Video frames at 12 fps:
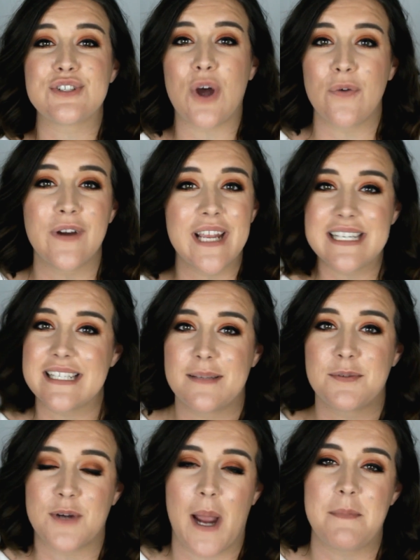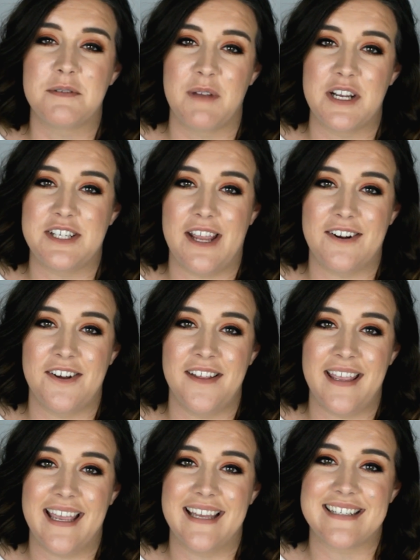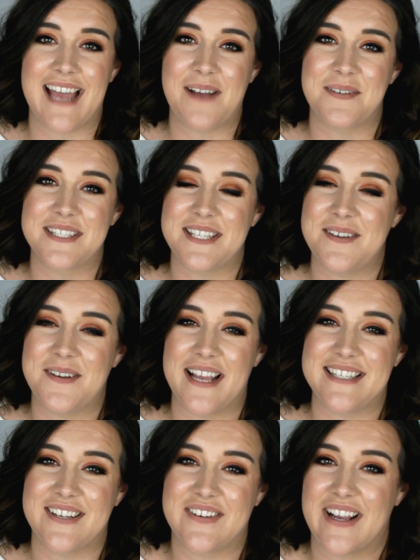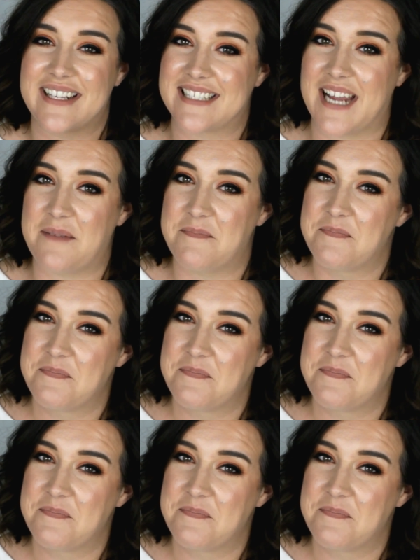Don't forget to subscribe to my channel, and I will see you guys here next time.